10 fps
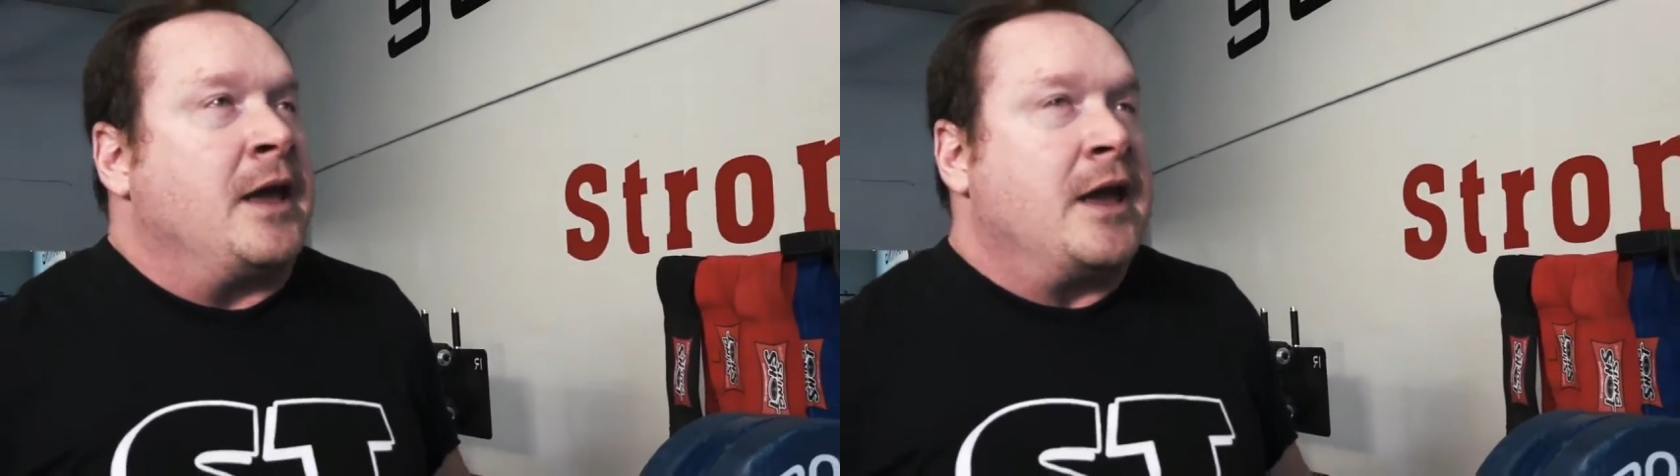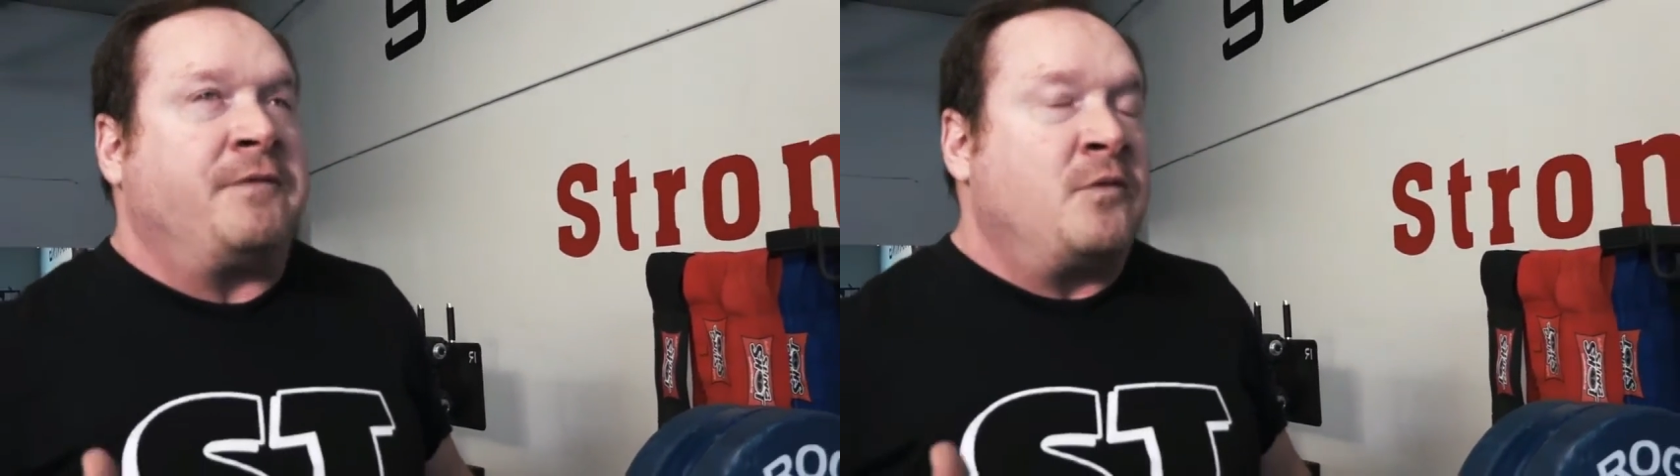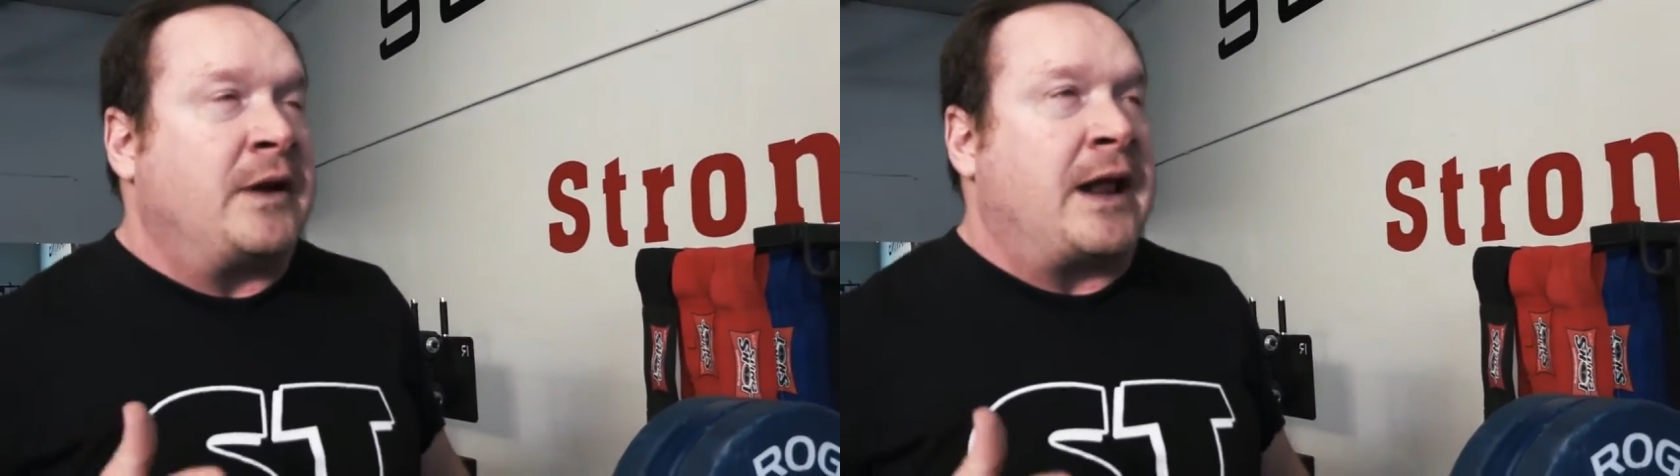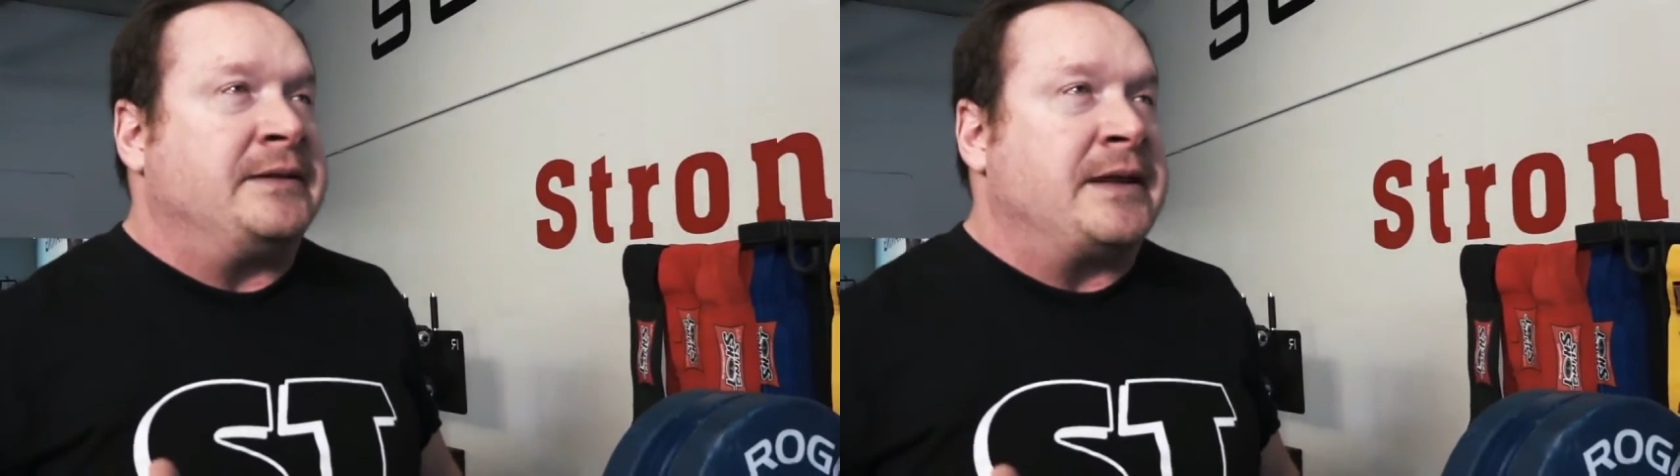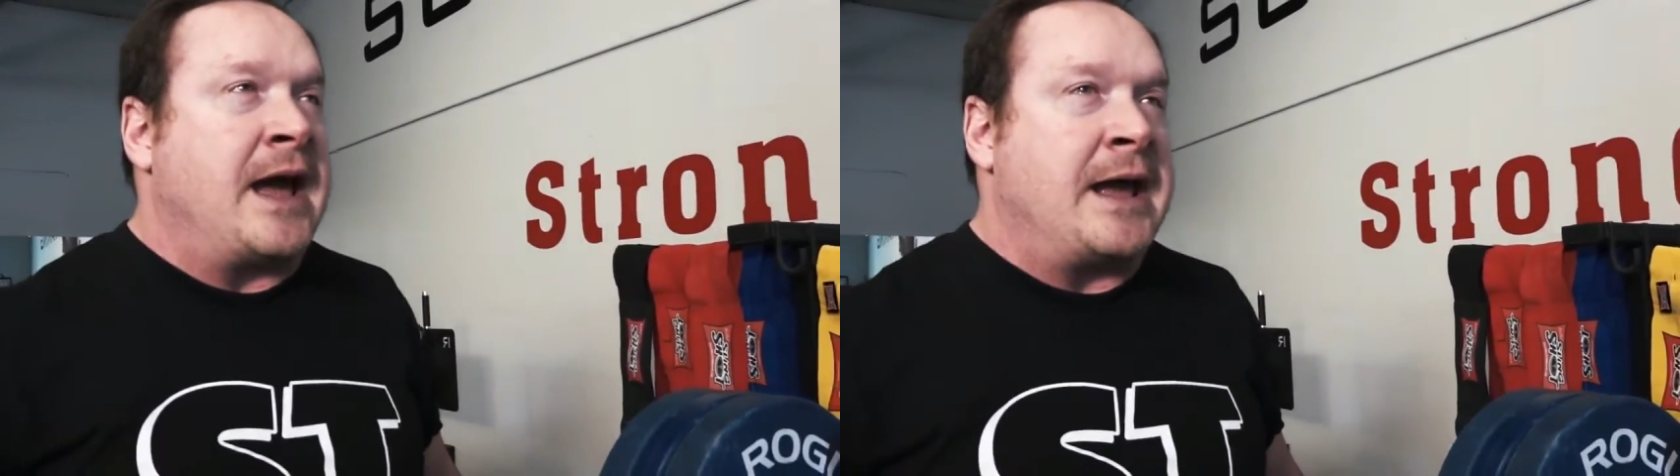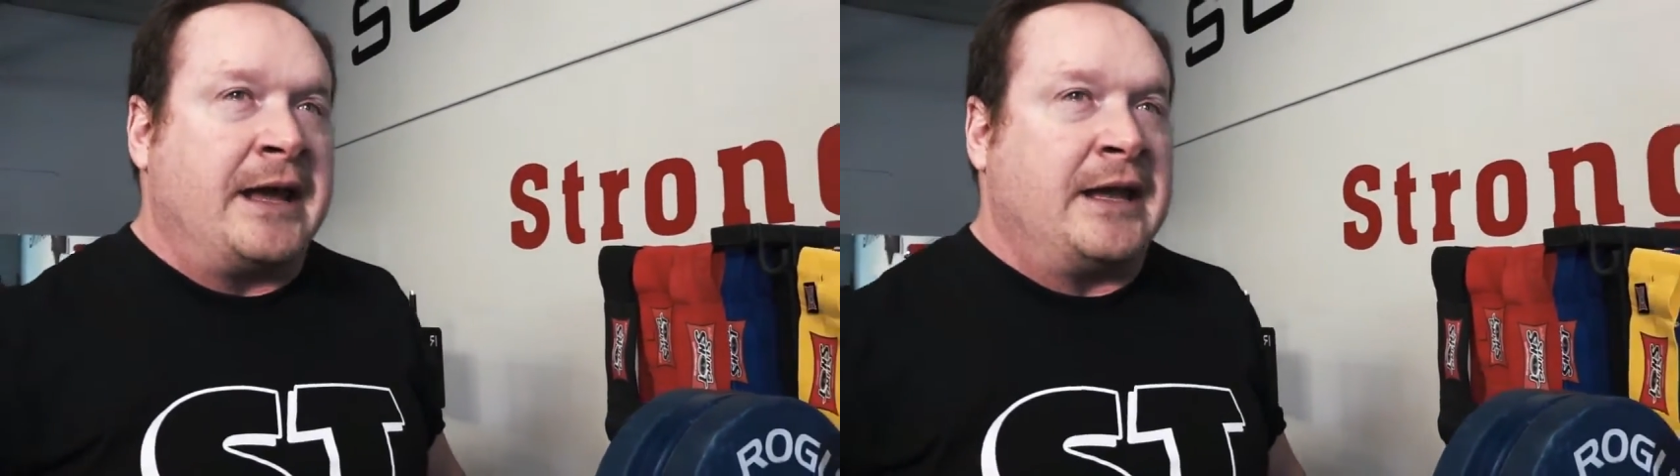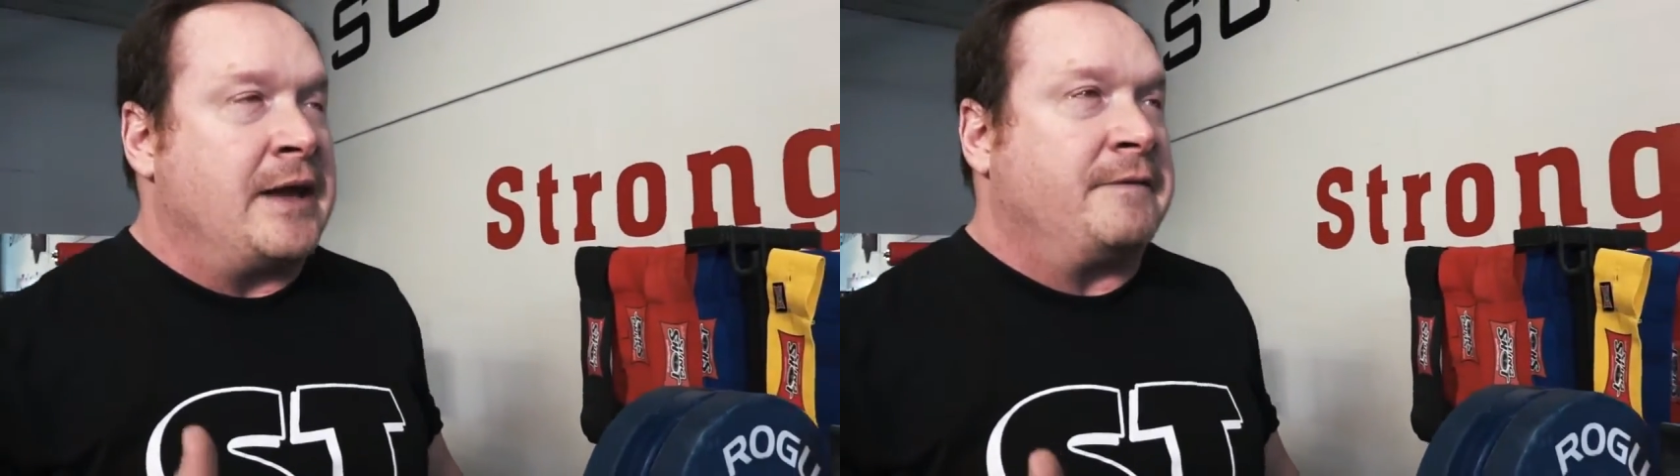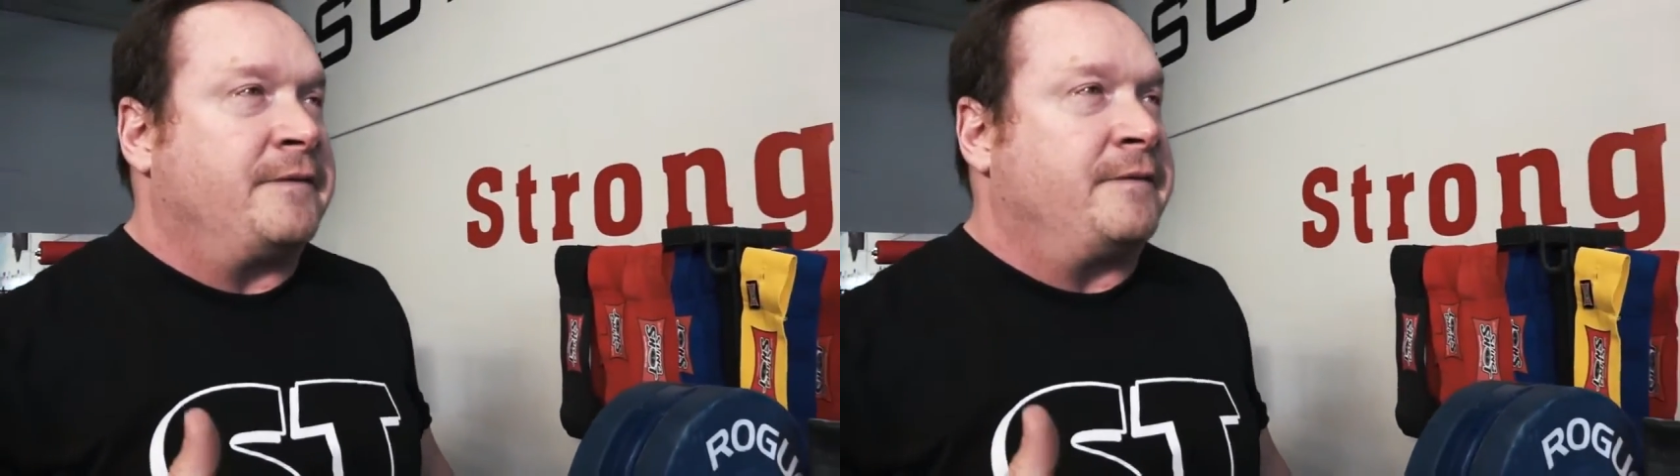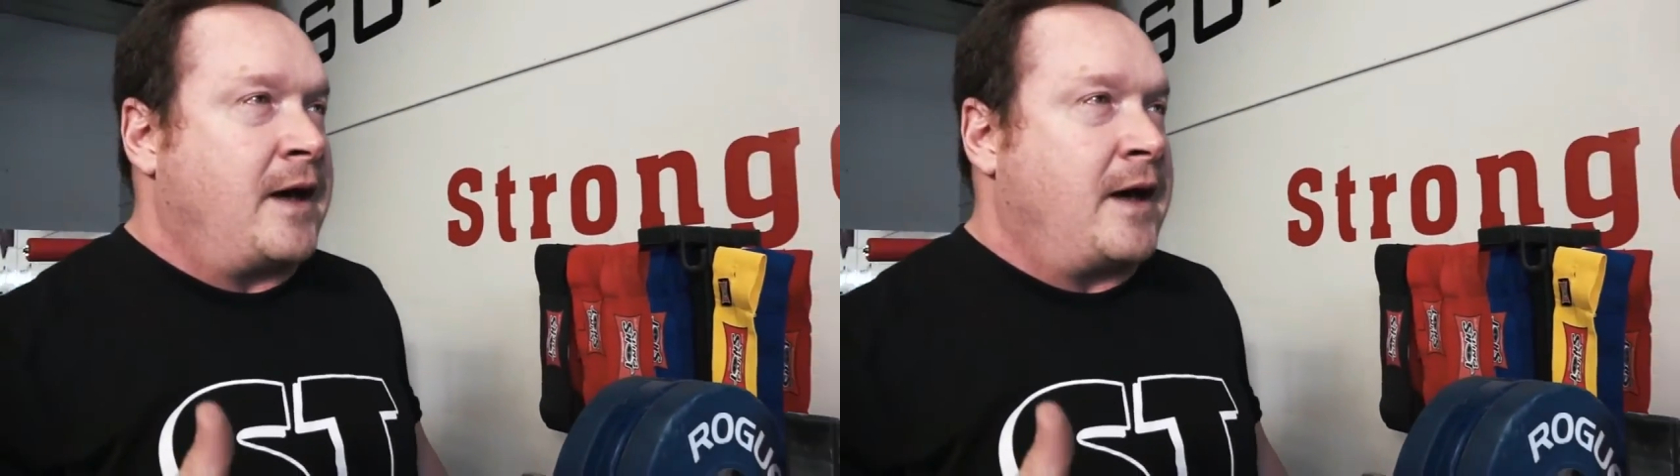If when I die, I can have